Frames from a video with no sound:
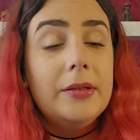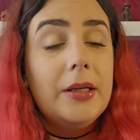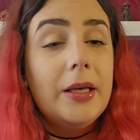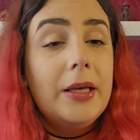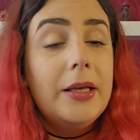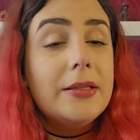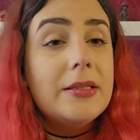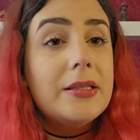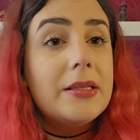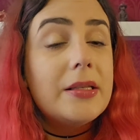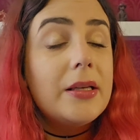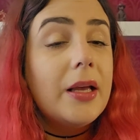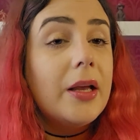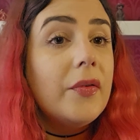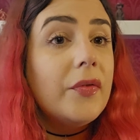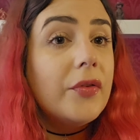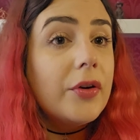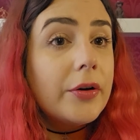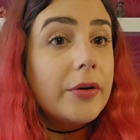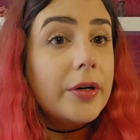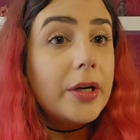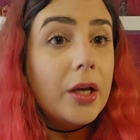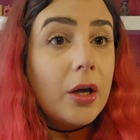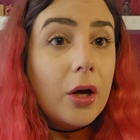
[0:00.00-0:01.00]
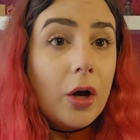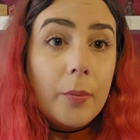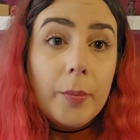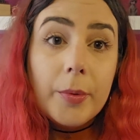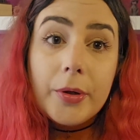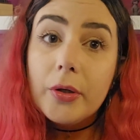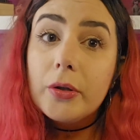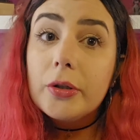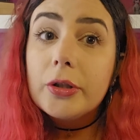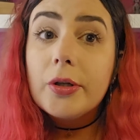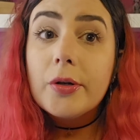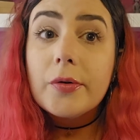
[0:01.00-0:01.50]
it's a very
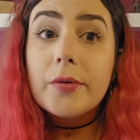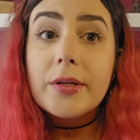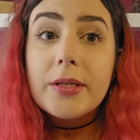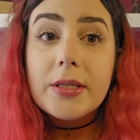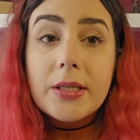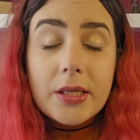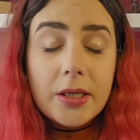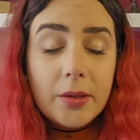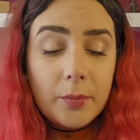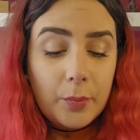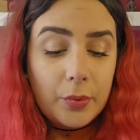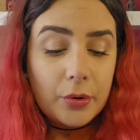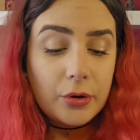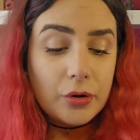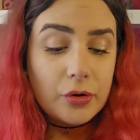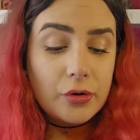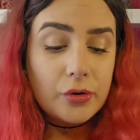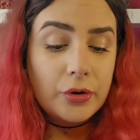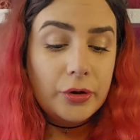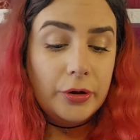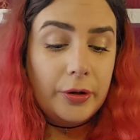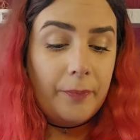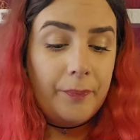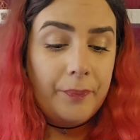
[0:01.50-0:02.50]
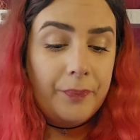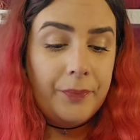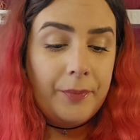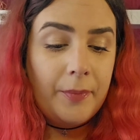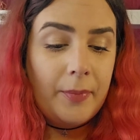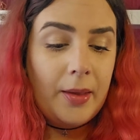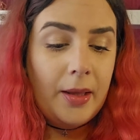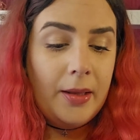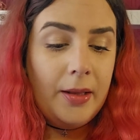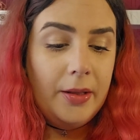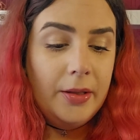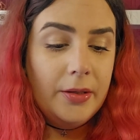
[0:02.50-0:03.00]
common occurrence in Portugal.
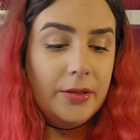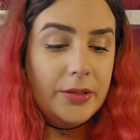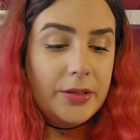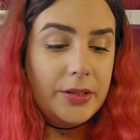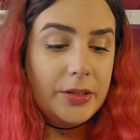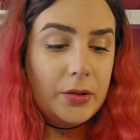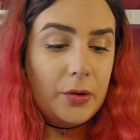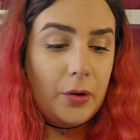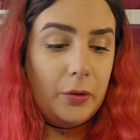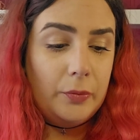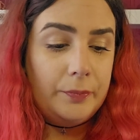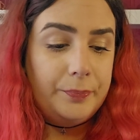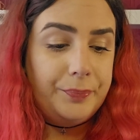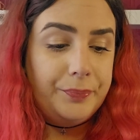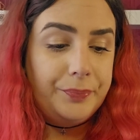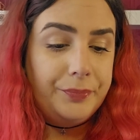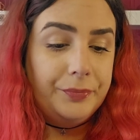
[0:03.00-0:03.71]
So,